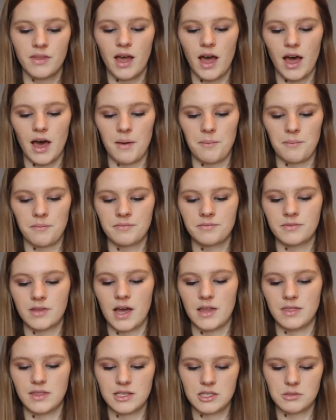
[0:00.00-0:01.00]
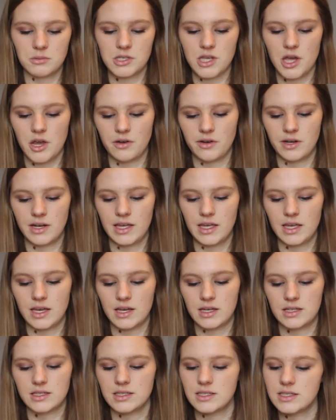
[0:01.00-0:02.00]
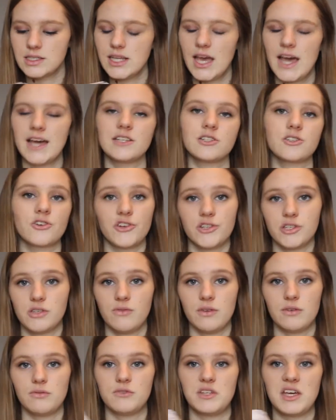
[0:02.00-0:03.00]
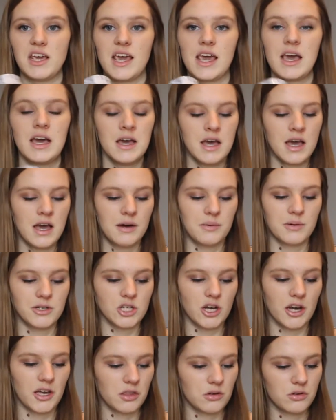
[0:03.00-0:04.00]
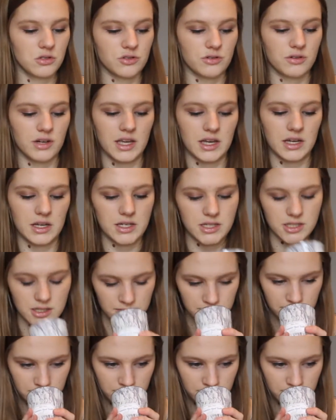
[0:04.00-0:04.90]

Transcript: and this was only $10.50, which I thought was really good.